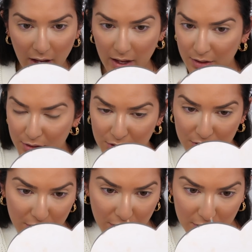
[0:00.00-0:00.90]
And
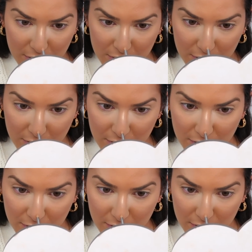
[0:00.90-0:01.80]
just going
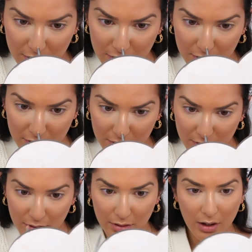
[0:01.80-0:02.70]
to
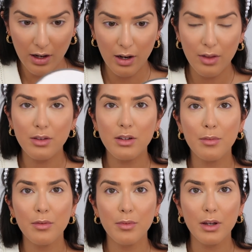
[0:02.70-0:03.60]
highlight the
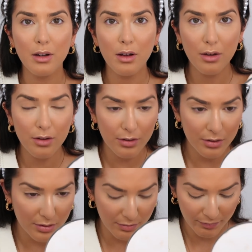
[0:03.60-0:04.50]
tip of my
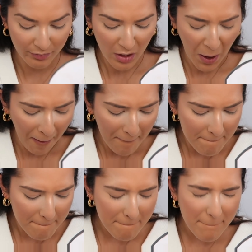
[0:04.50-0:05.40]
nose.
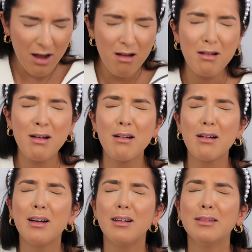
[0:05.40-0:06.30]

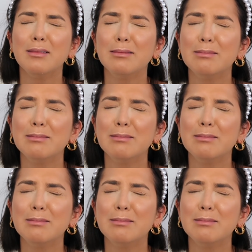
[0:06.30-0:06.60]
I